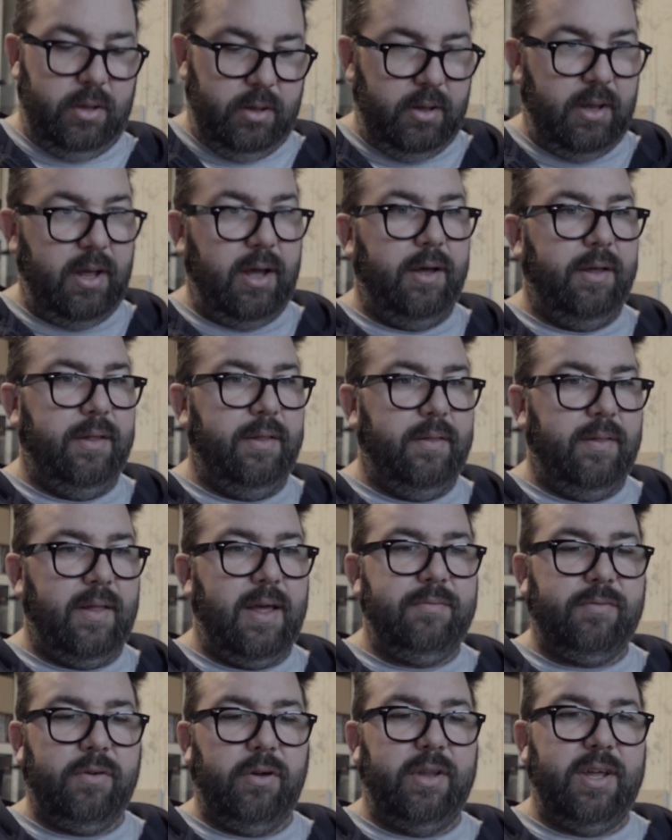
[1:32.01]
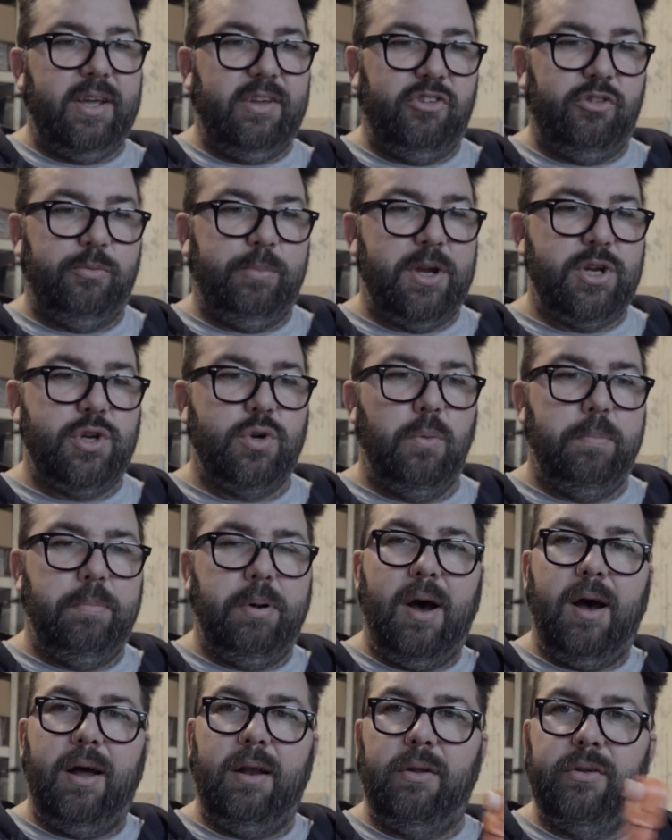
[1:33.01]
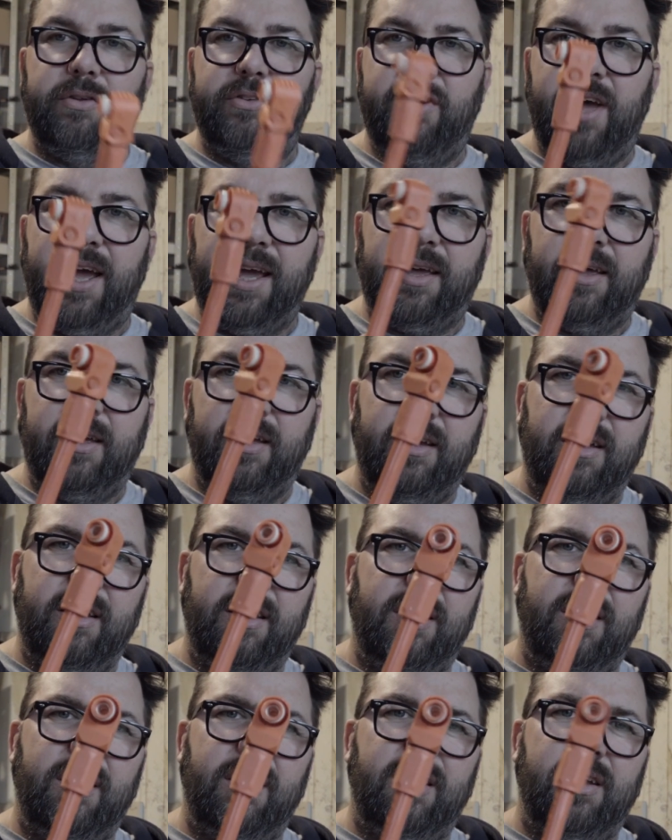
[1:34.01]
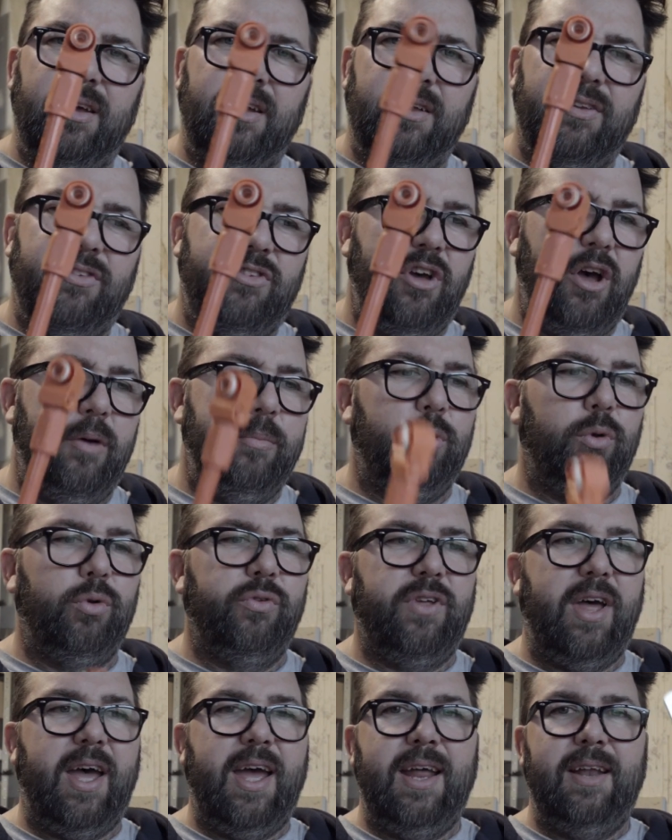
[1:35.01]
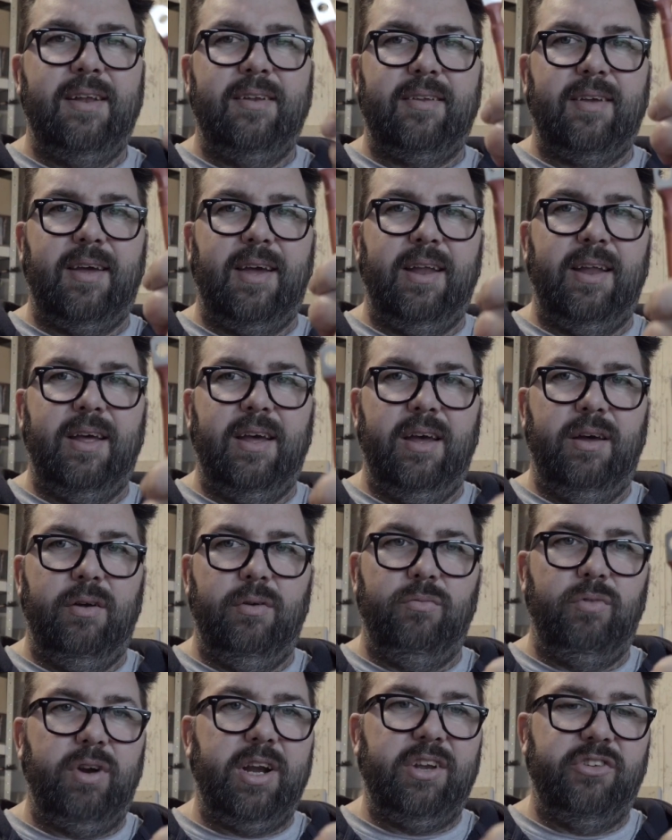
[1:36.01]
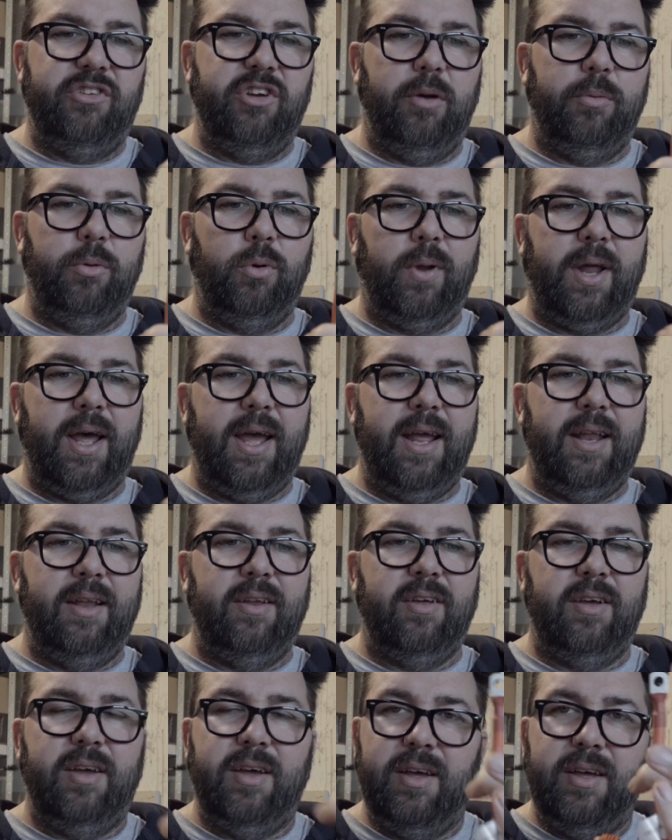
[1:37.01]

Now they've got these special Pylontech terminals that end and a ring terminal that end.